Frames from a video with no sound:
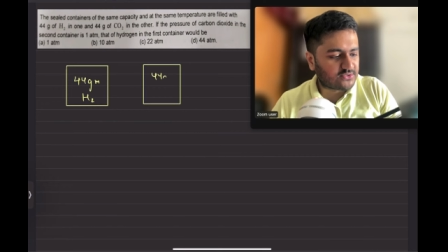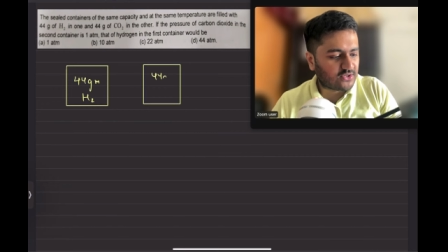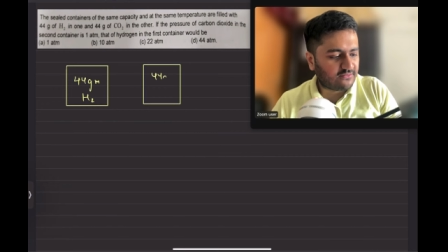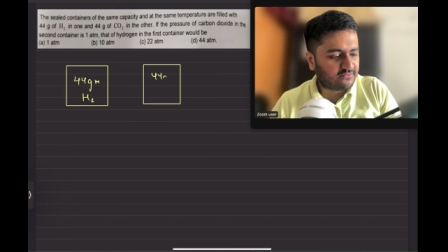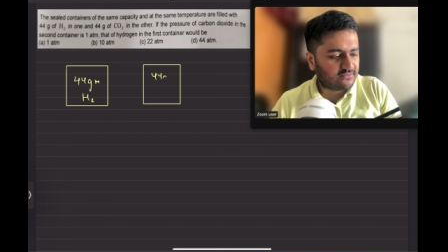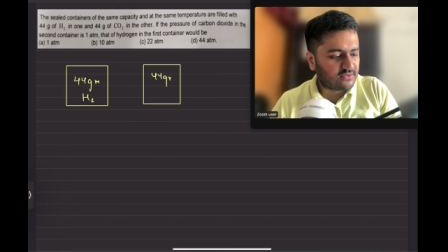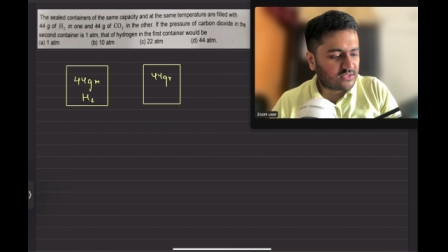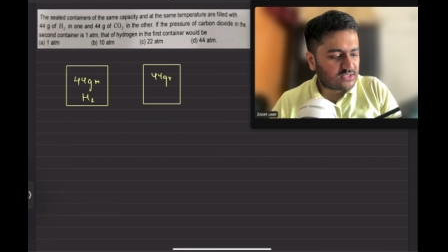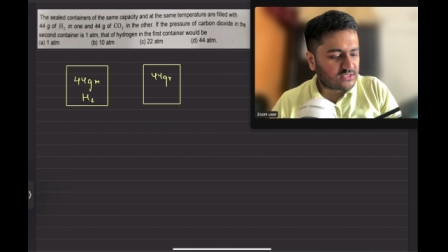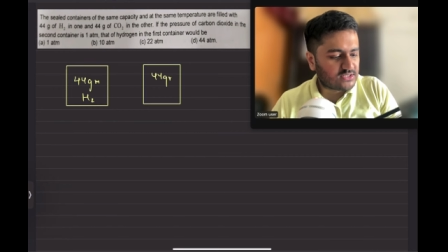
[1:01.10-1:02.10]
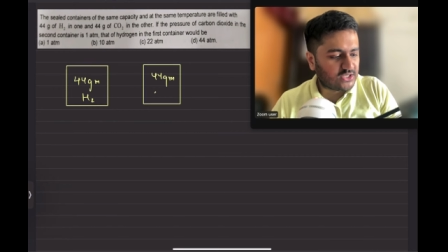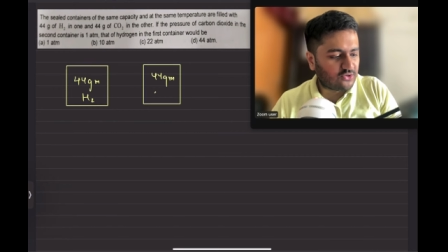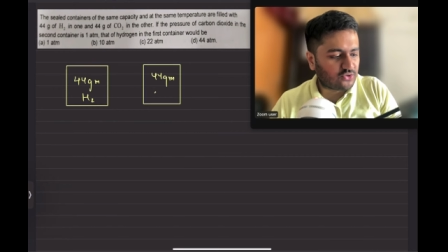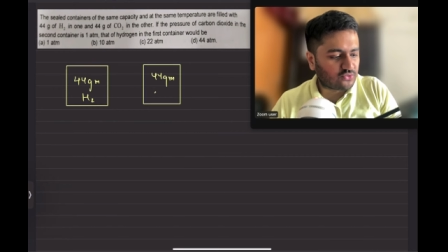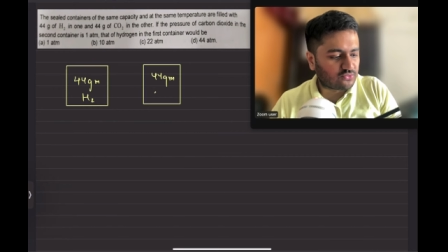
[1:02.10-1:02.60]
of
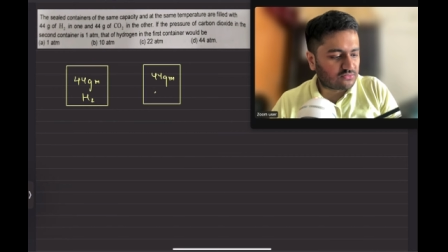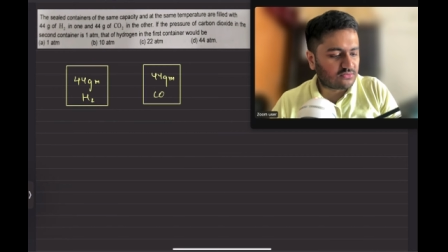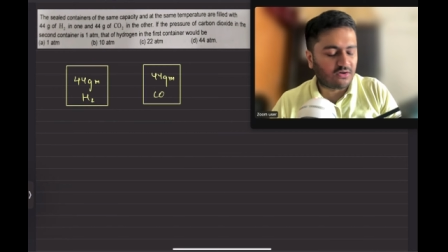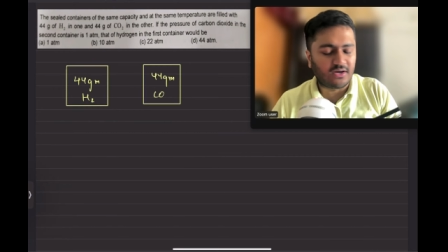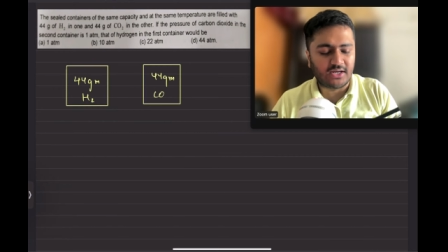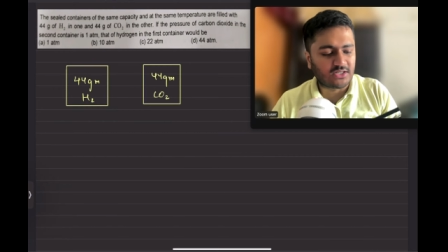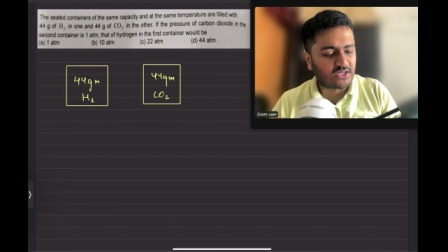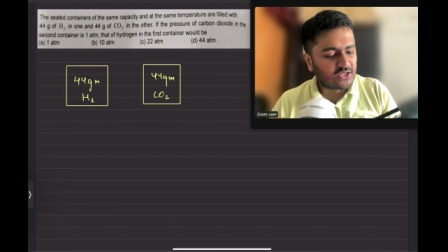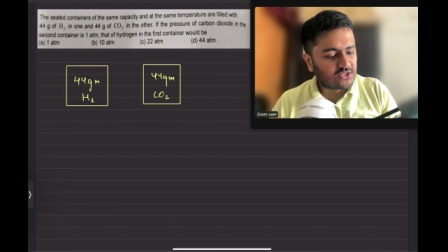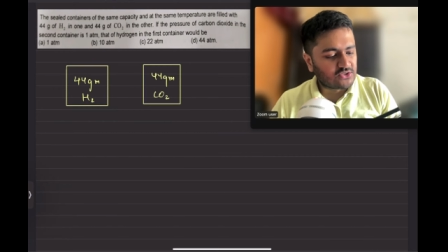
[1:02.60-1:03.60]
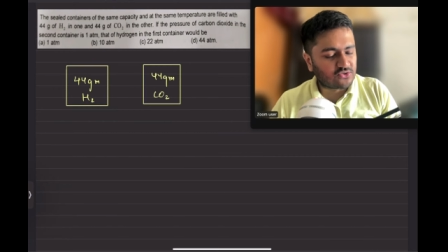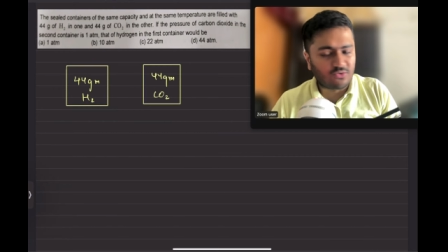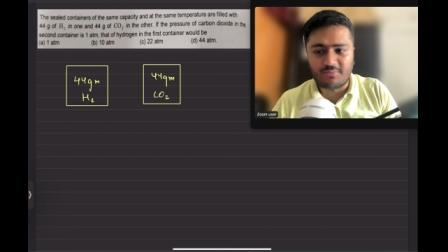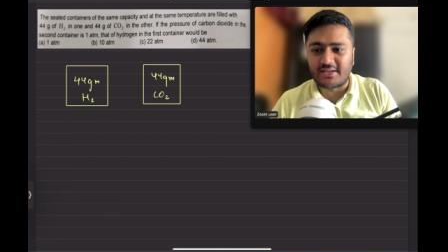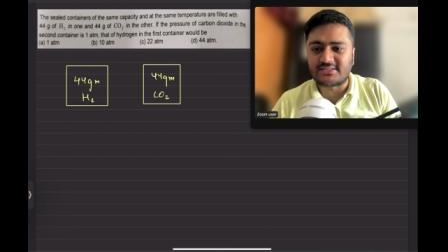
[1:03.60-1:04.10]
CO2, all right.
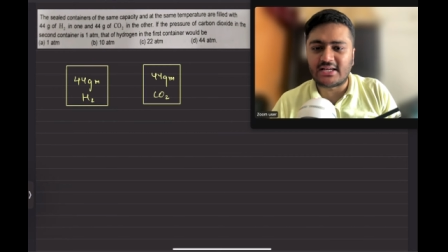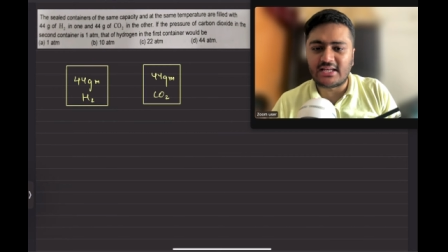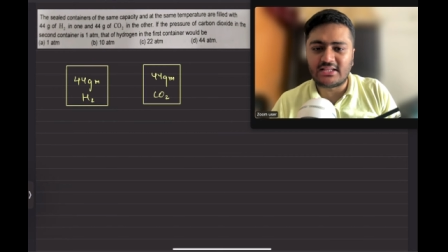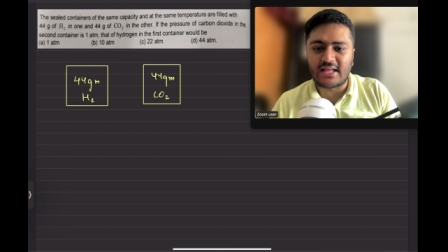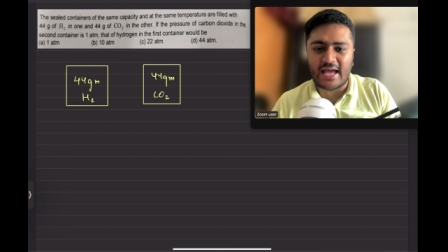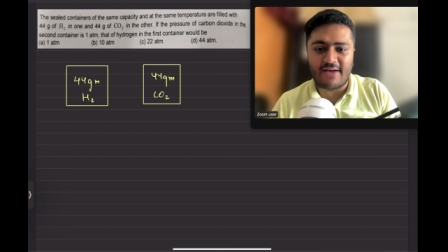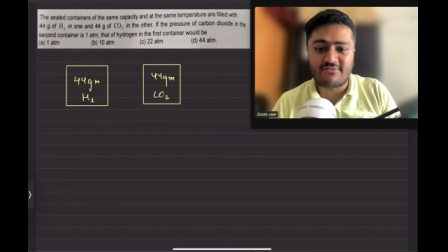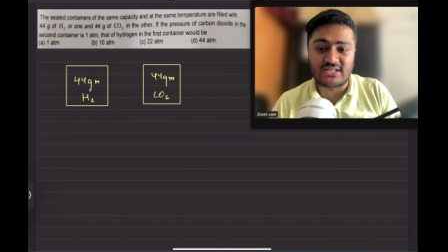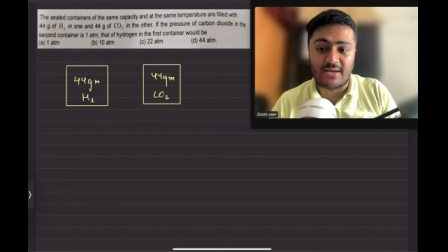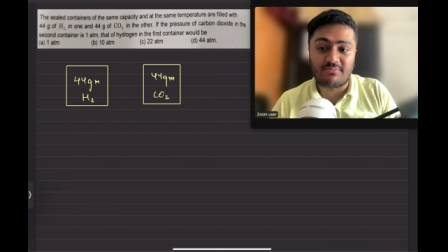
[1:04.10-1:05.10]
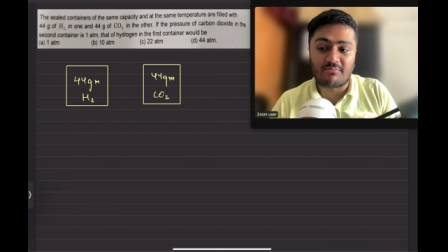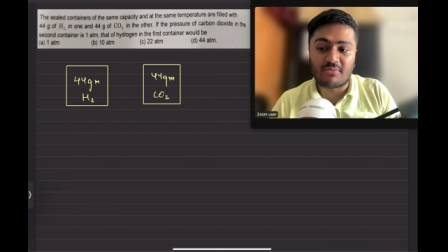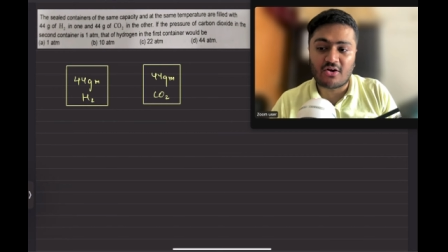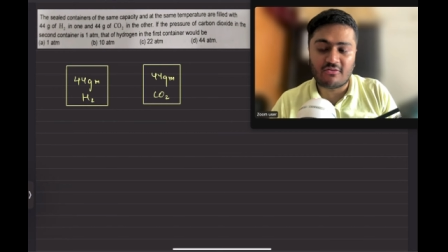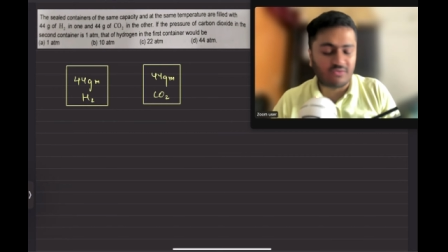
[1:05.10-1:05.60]
So basically they have same
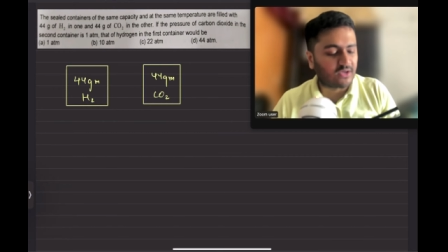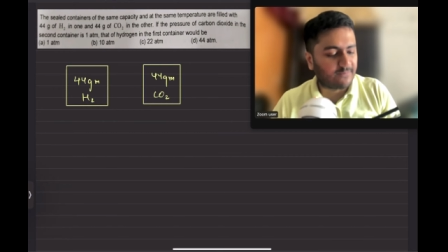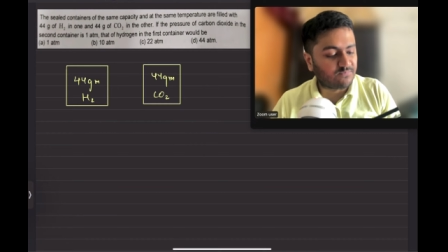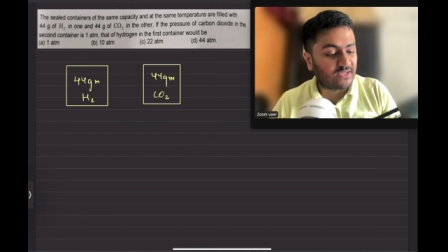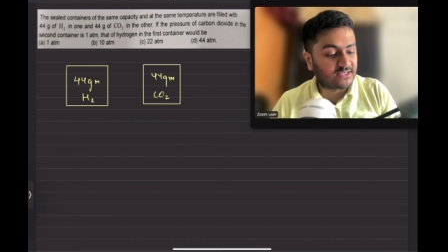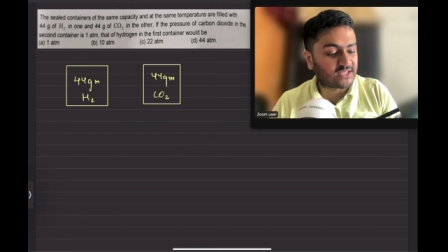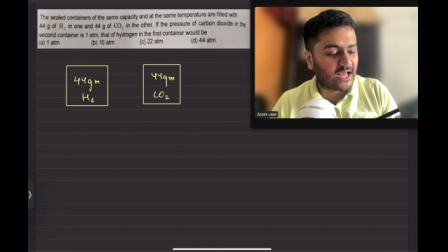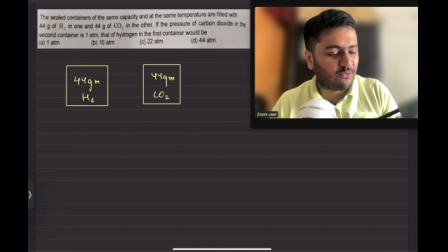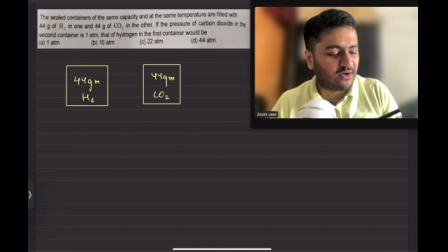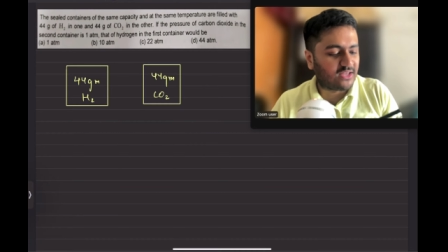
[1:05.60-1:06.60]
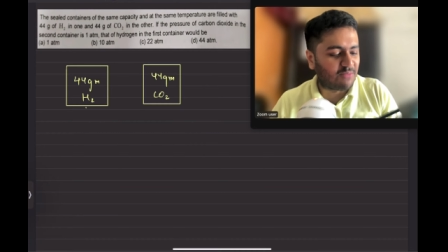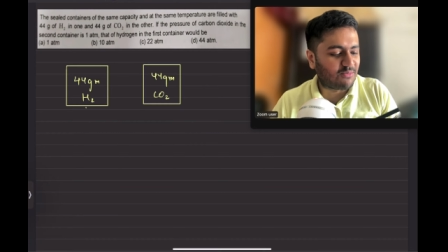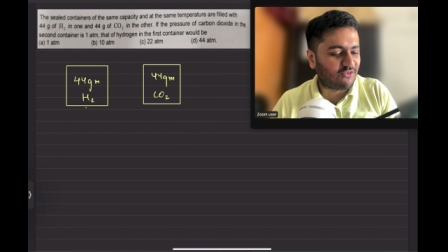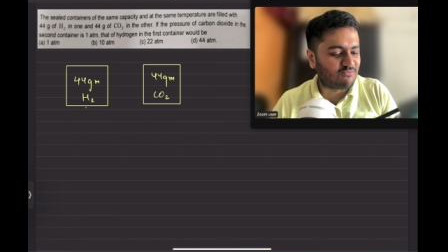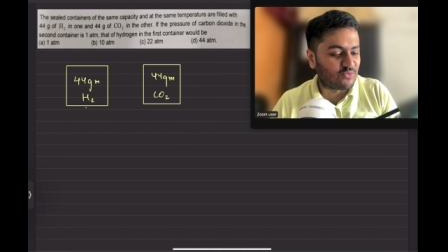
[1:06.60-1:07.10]
number of, okay, let's calculate the
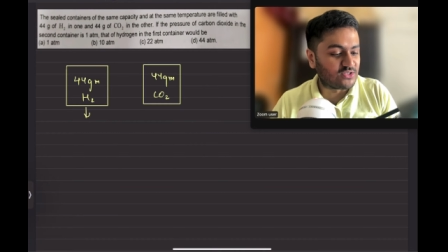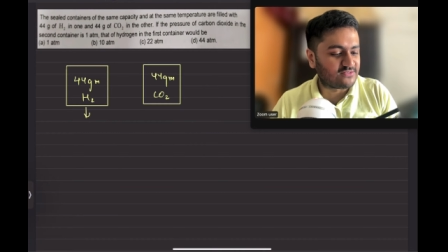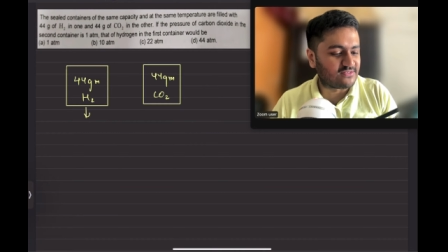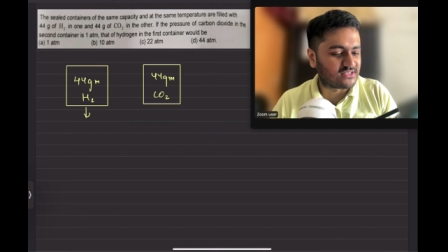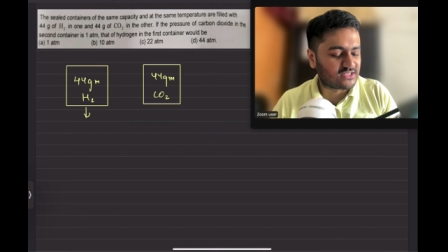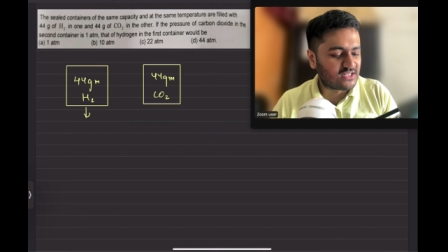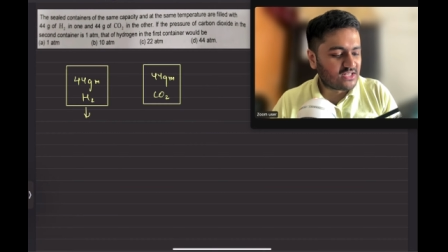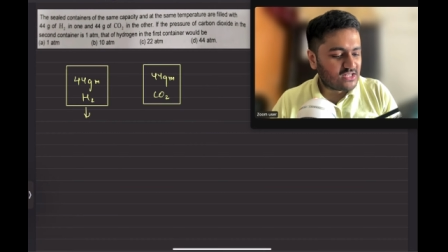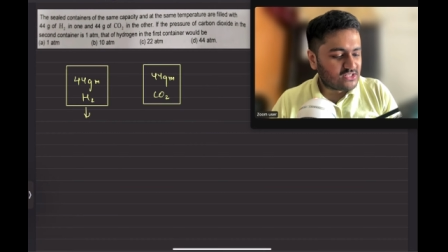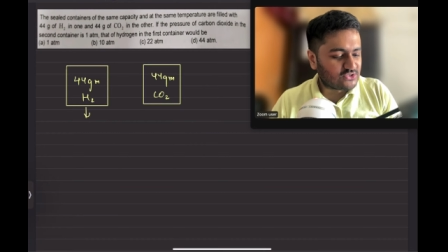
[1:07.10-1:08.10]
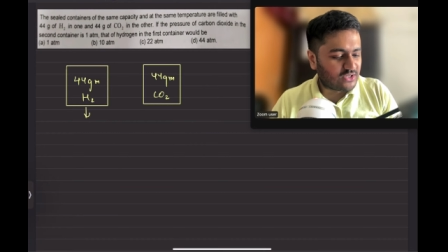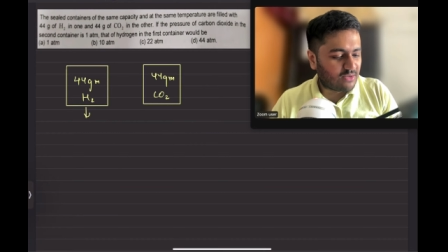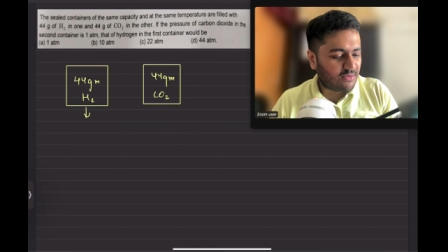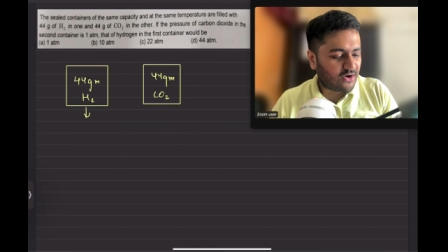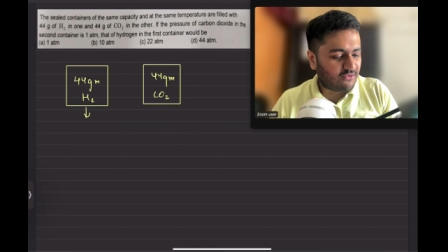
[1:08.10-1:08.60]
number of moles first. So
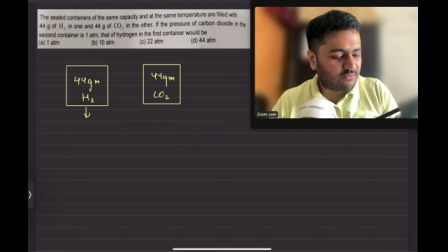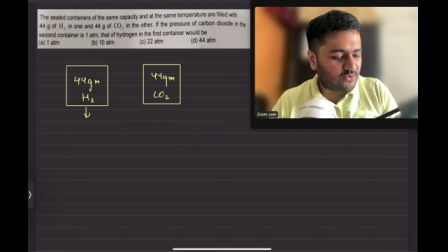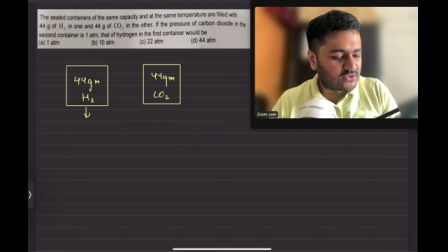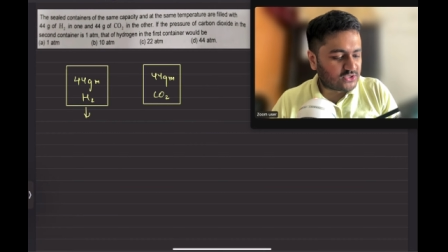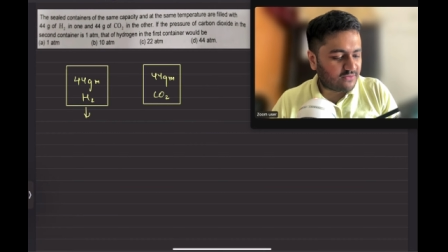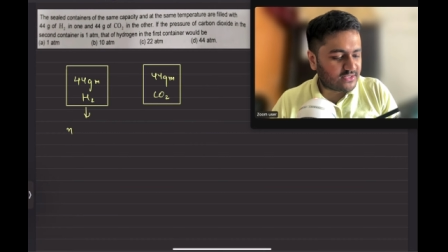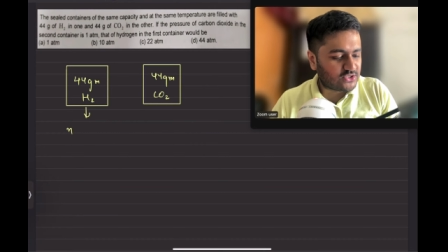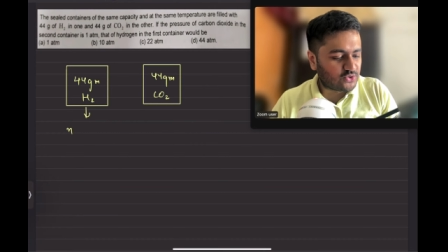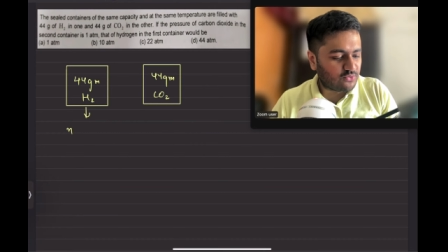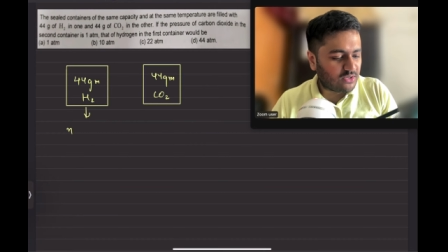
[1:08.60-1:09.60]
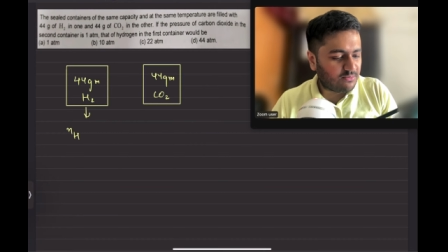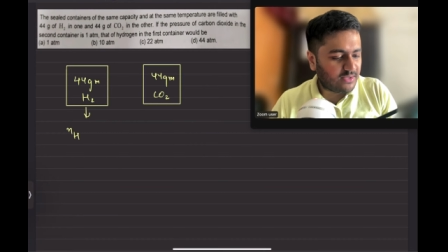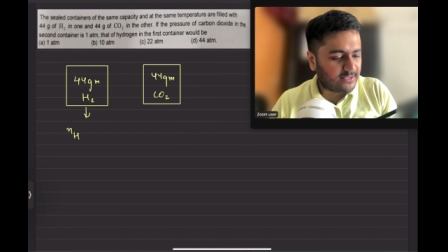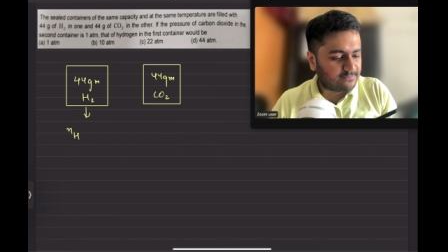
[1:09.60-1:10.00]
number of moles of H2 will be